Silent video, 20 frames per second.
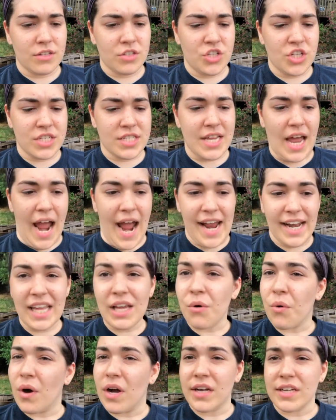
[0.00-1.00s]
just
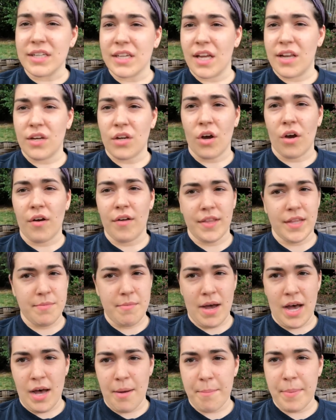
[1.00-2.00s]
anyone can call
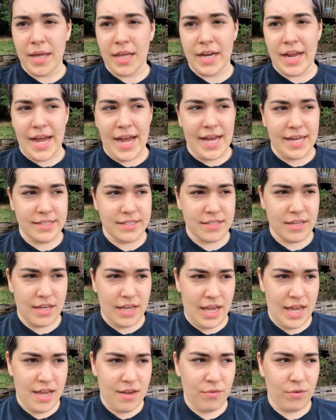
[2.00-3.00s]
them up and ask,
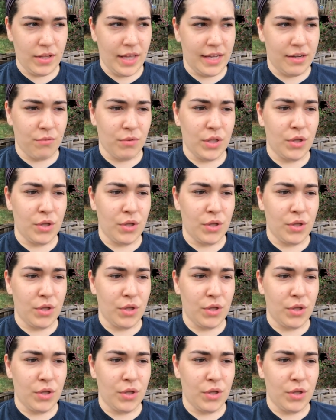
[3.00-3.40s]
hey, well, like,